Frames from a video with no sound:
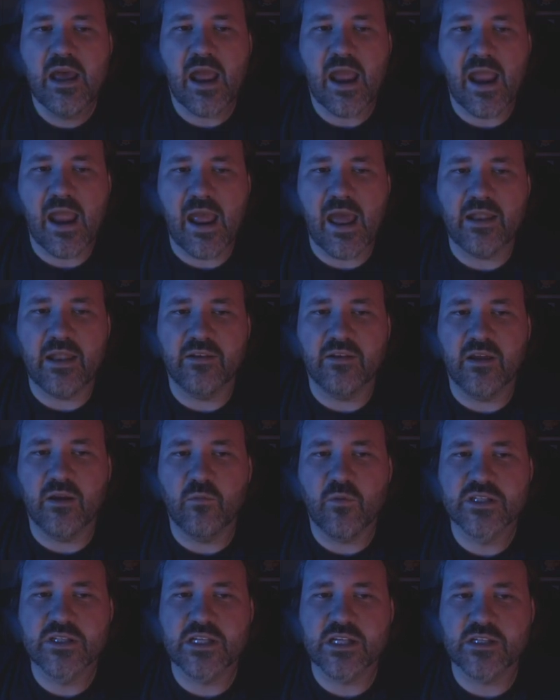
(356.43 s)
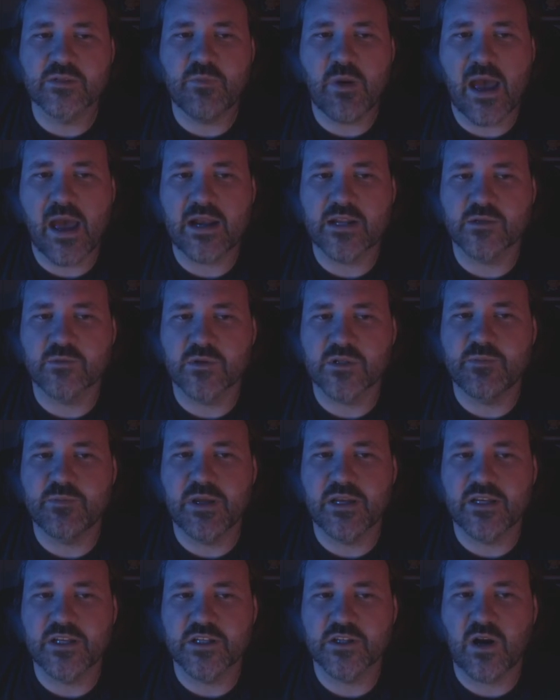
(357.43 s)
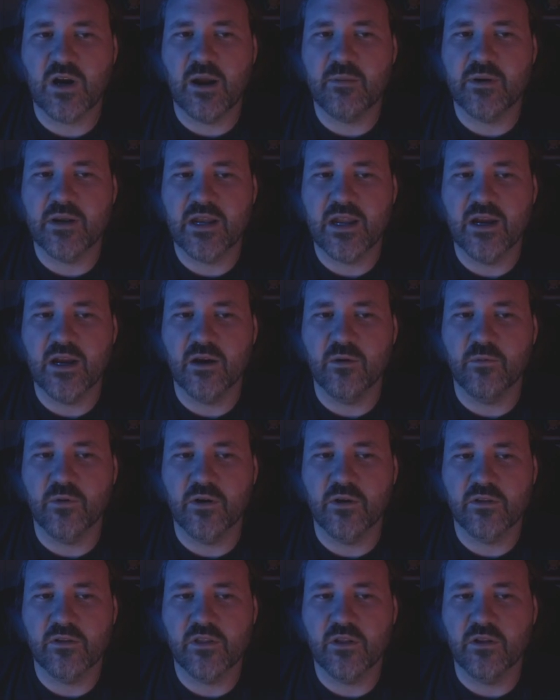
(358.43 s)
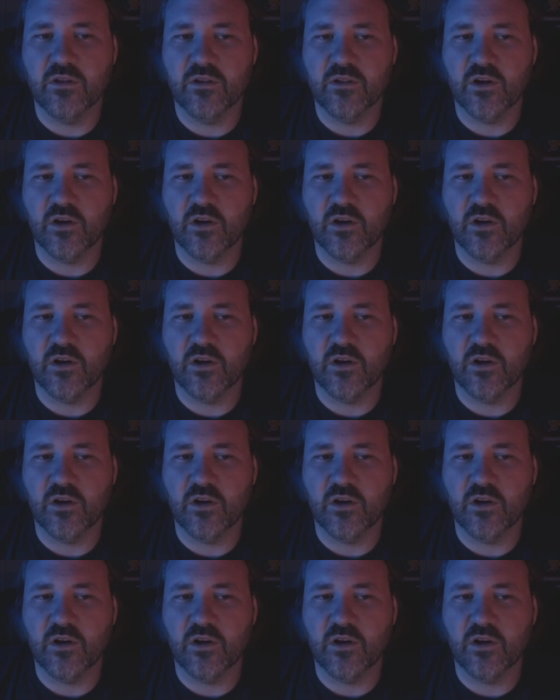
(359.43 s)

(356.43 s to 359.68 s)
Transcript: and it wasn't as bad as what's being described in here, where the,